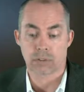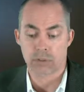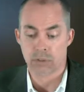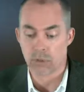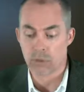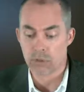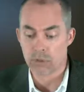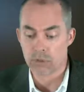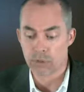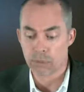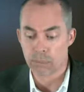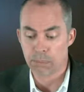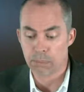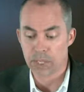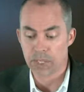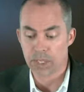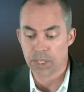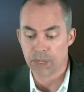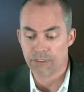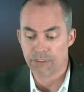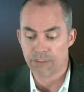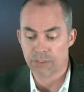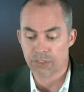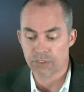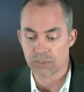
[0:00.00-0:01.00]
So there's a big
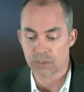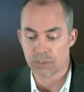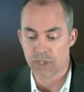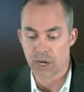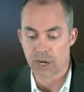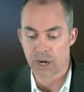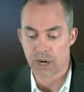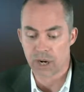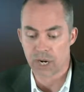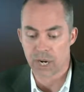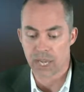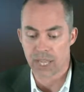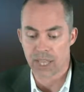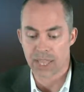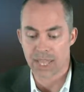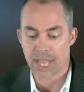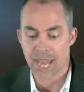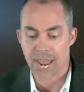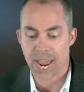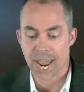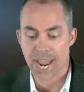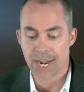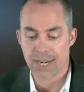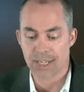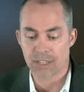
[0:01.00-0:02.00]
difference there, and
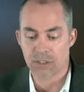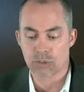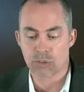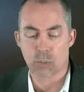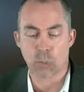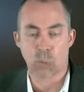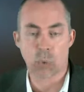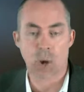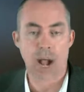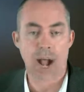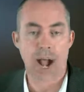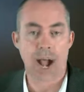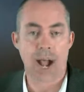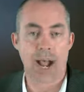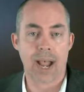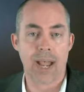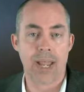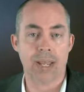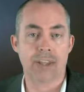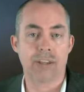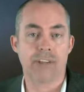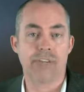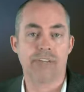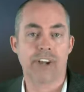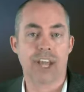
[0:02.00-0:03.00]
that is
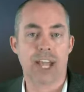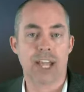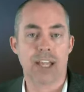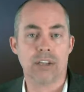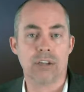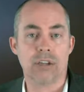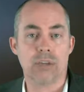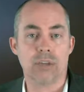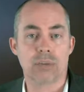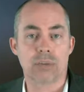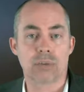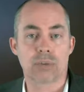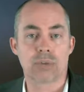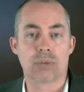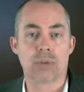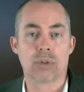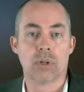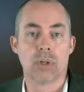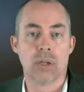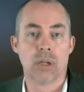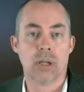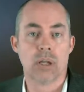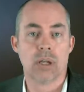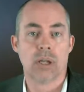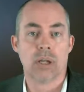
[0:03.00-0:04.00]
why the values
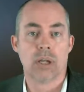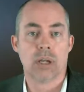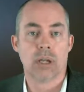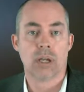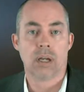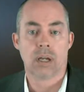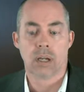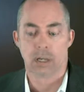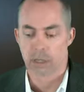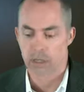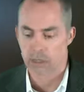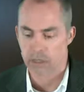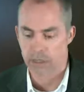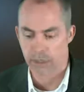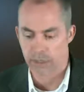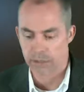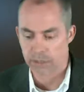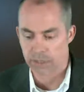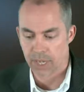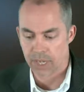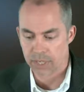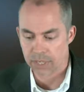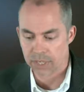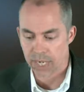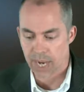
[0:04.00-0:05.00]
are
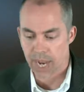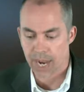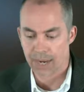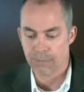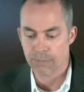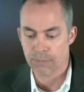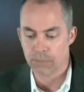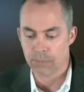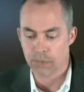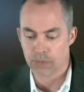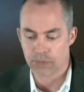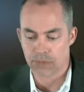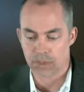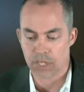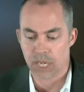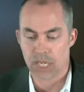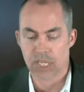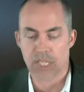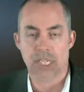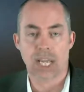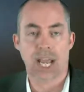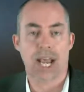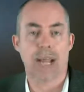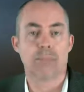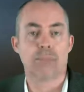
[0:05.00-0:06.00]
10 times, it's
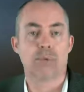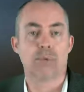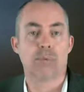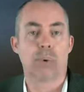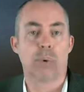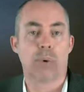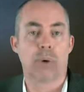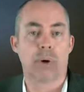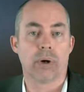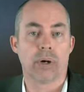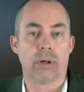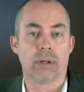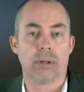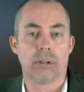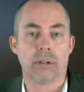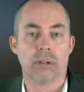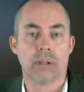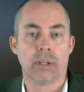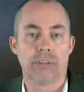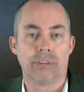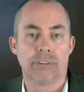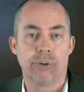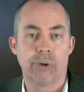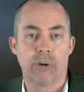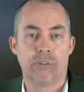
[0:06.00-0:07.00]
10 times more
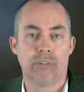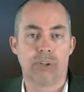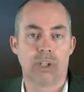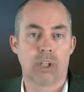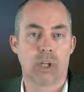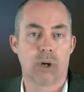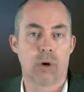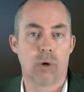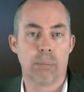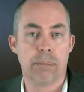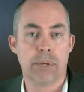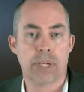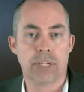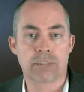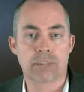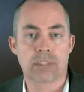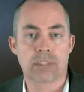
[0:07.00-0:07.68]
if you have a low mint